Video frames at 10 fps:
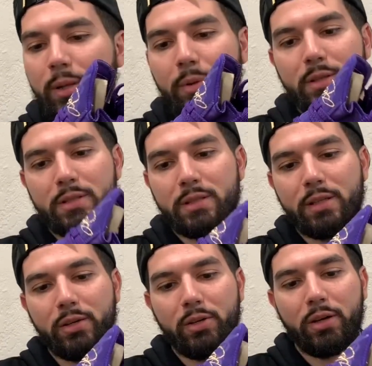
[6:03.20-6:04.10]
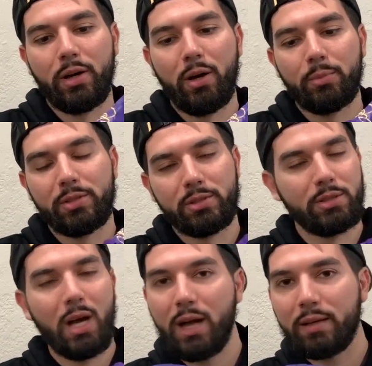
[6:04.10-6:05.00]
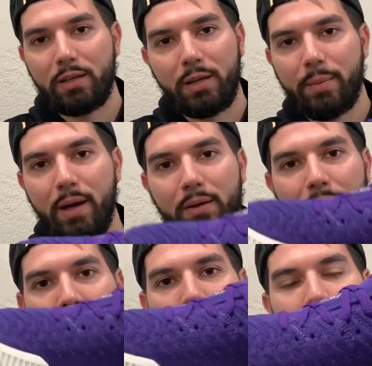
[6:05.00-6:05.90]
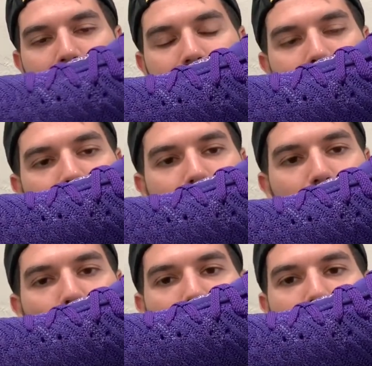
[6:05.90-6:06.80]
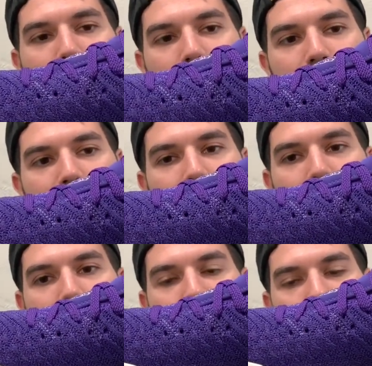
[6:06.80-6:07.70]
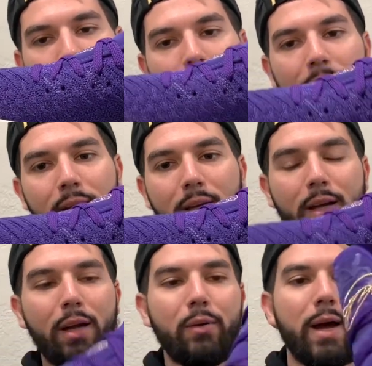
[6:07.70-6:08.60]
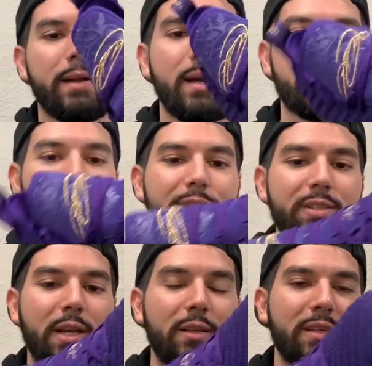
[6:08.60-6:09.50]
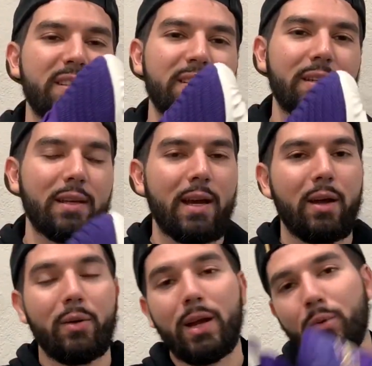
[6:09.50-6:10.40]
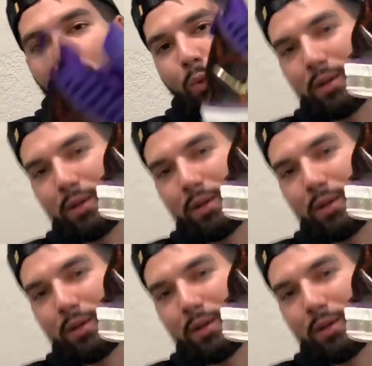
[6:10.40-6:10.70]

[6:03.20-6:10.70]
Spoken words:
limited sneaker. These are not going to come out again. There's going to be no wide release or anything like that. Right now the resale is sitting at around